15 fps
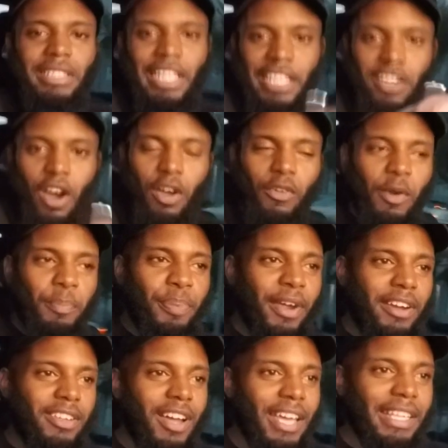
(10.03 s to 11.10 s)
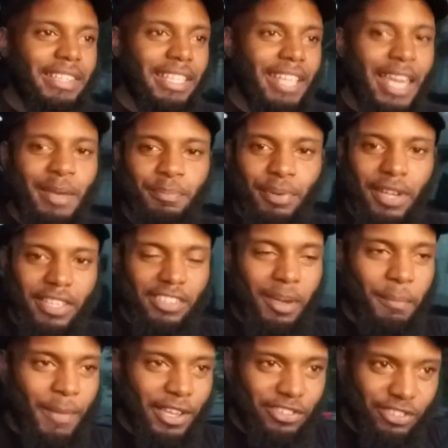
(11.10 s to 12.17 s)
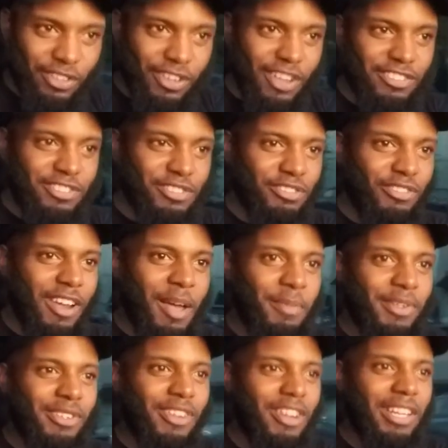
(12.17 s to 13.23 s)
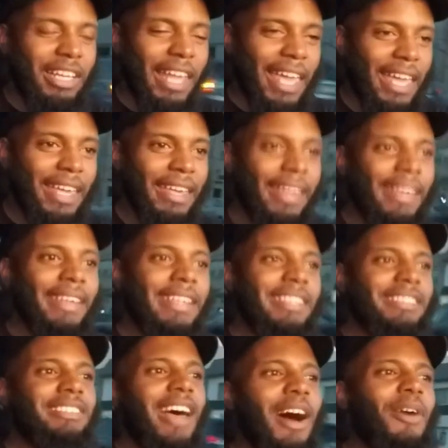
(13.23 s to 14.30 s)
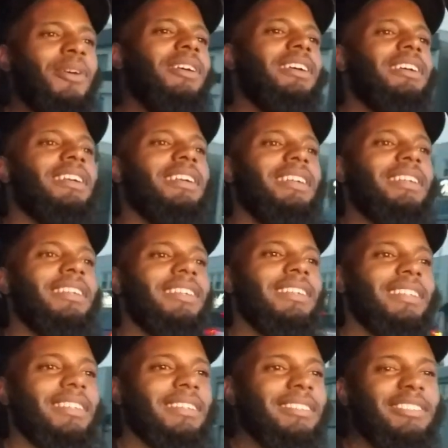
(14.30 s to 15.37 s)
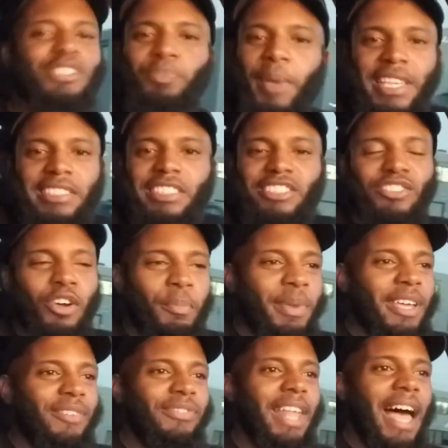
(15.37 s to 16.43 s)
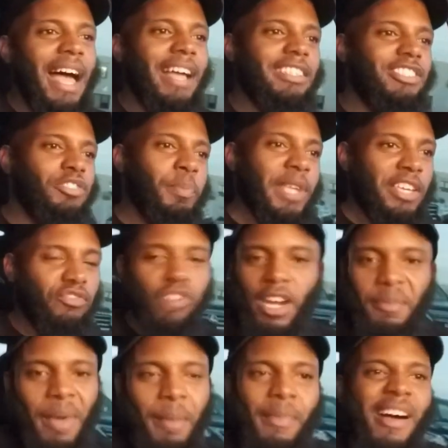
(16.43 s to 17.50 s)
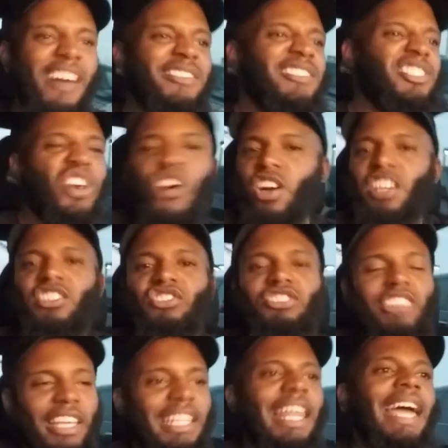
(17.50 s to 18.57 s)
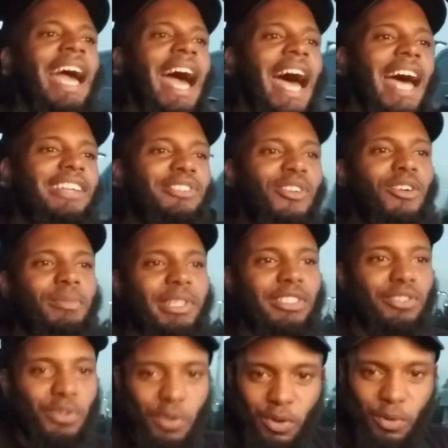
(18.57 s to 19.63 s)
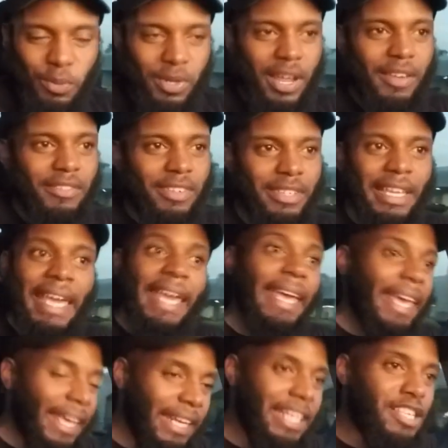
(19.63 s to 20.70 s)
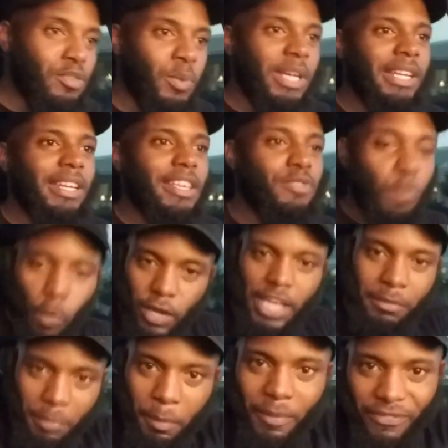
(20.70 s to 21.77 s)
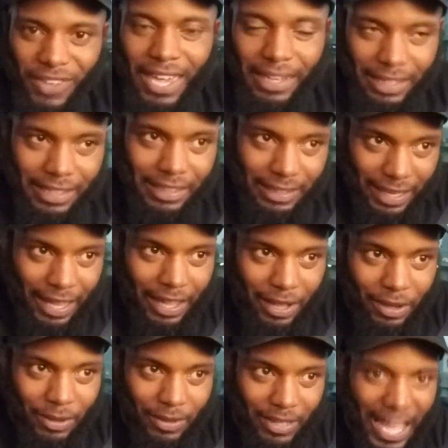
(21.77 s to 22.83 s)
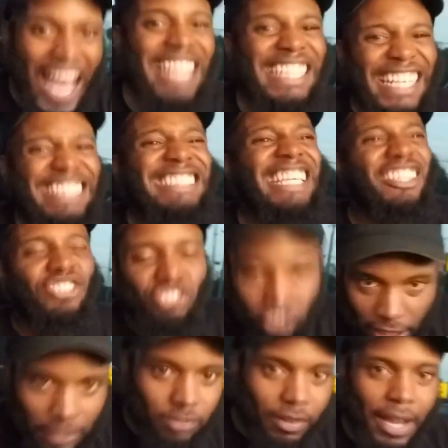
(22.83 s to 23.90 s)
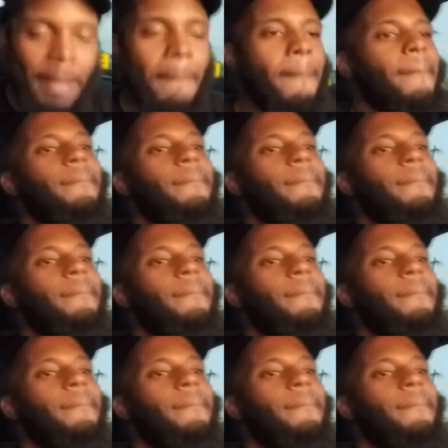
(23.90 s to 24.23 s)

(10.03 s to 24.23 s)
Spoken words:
Leekautorepair. Y'all hit the like button. Y'all make sure y'all subscribe and all that. So, this is basically going to be a vlog. It's me running my mouth, talking shit like how I normally do or whatever. It is what it is. We're going to keep the profanity down. I did say shit, right?